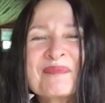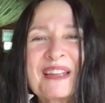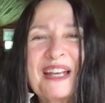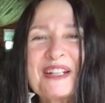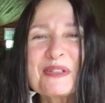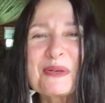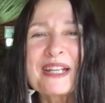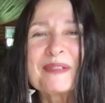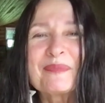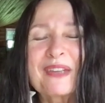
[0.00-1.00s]

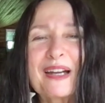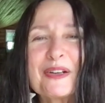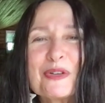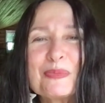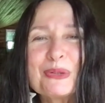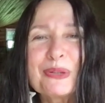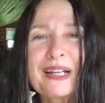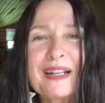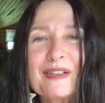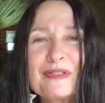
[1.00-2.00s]
Anyway, I hope you
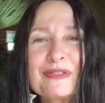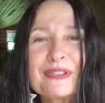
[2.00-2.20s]
have